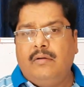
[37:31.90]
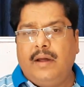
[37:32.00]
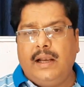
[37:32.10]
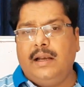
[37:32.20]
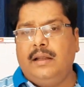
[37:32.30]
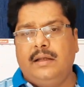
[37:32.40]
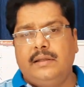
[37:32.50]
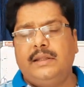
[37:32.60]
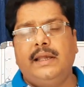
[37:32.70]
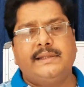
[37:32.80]
well,
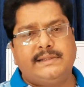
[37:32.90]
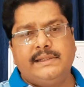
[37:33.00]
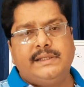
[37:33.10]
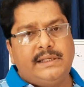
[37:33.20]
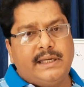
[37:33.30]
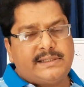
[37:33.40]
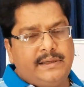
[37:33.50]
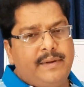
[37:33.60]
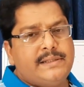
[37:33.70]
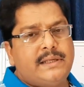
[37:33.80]
the HCG
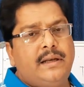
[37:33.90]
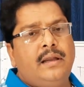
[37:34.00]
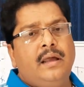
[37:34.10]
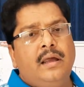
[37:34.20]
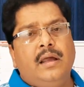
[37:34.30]
estimation,